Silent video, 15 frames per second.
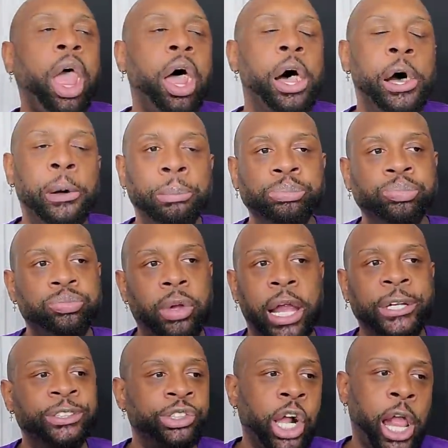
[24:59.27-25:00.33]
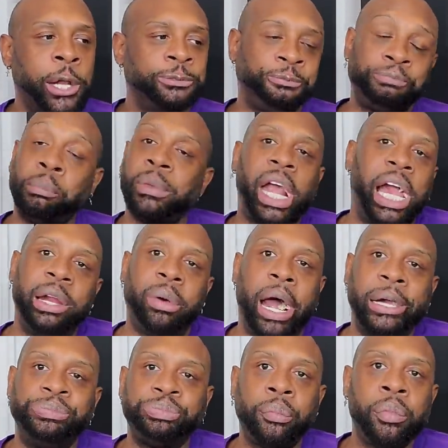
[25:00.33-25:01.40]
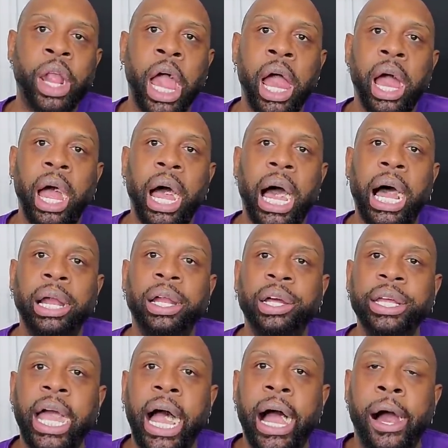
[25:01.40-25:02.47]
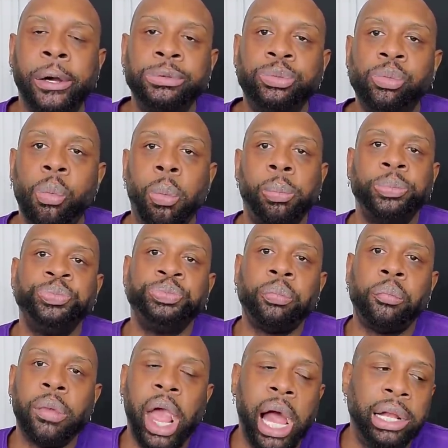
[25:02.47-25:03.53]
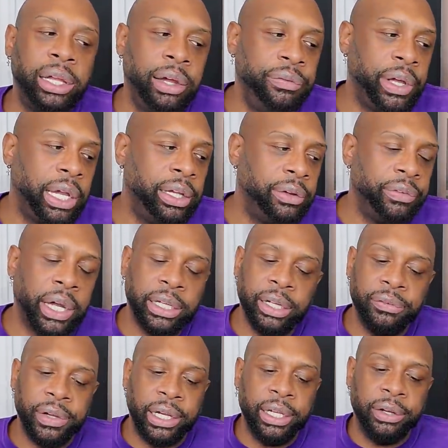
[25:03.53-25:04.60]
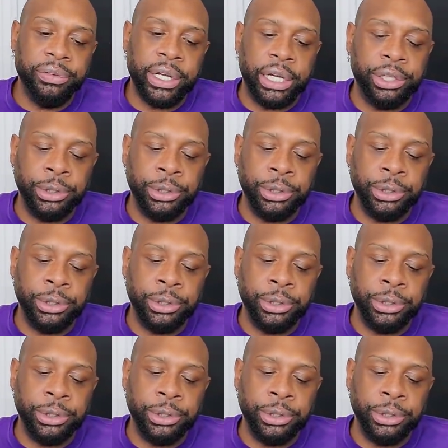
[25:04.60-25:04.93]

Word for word: Um, anyway, I love y'all. I love you I love you I love you I love you